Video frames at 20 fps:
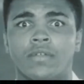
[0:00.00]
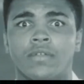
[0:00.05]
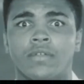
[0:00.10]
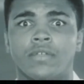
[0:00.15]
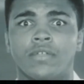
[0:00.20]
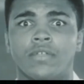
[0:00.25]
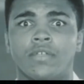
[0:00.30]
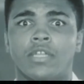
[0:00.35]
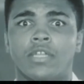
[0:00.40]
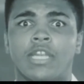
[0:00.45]
the
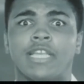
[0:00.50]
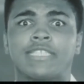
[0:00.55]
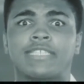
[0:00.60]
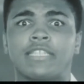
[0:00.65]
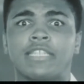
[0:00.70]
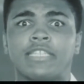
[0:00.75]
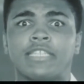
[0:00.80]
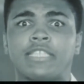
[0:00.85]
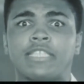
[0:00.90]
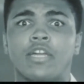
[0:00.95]
Atlantic.
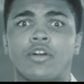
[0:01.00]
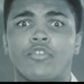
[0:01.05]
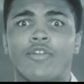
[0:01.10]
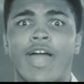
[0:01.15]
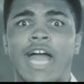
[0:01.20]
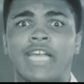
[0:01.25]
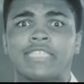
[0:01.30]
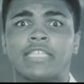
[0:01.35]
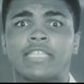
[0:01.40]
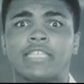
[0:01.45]

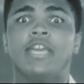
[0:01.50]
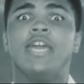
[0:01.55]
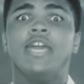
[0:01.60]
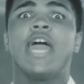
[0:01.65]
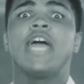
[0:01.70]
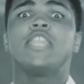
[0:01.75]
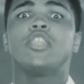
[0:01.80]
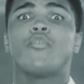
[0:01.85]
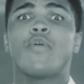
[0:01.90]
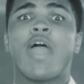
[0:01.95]

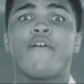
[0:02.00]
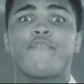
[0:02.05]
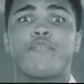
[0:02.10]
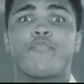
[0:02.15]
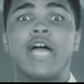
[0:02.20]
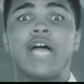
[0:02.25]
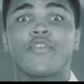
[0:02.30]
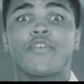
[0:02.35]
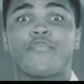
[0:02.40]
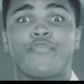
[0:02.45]
Liston is still
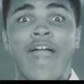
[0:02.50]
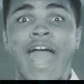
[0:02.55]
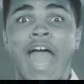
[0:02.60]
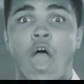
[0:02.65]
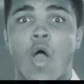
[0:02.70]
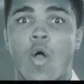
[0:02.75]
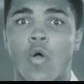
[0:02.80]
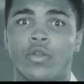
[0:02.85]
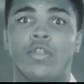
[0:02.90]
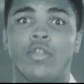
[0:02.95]
rising,
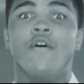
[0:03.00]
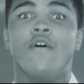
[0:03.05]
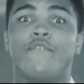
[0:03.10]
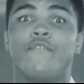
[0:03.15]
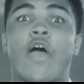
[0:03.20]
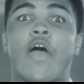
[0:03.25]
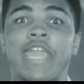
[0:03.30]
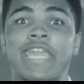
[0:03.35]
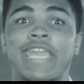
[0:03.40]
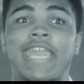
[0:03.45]
and the ref
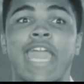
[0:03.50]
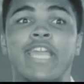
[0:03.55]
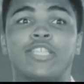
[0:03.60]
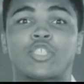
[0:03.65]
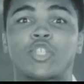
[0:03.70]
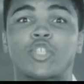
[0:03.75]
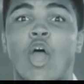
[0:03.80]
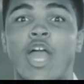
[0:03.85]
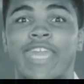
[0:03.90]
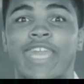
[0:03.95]
wears a
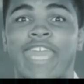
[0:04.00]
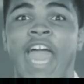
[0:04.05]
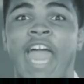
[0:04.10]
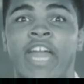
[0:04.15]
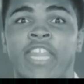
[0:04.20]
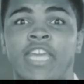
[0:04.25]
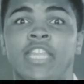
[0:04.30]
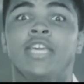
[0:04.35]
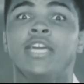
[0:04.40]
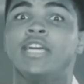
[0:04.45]
frown.
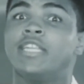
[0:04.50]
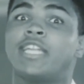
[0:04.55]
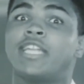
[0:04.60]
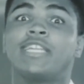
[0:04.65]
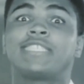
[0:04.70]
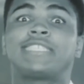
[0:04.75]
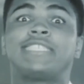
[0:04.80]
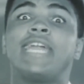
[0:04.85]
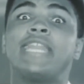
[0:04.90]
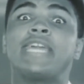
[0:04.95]
For he can't
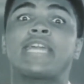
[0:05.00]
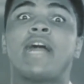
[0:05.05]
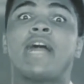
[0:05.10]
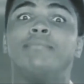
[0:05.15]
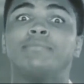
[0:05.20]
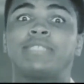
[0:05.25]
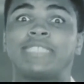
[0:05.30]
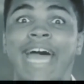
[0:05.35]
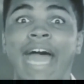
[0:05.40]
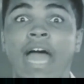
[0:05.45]
start
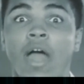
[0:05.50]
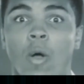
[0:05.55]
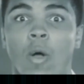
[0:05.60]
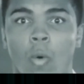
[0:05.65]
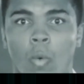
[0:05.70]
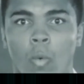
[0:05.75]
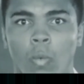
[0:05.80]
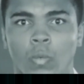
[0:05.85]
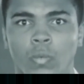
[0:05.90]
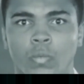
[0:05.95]
counting till
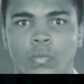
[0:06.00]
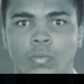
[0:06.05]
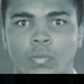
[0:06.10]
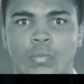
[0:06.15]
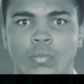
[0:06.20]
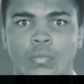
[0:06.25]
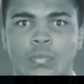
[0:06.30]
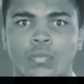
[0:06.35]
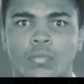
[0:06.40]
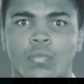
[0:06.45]
Sonny
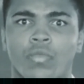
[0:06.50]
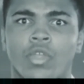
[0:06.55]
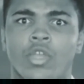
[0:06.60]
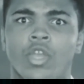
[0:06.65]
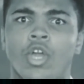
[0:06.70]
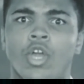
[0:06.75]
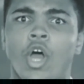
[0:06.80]
comes down.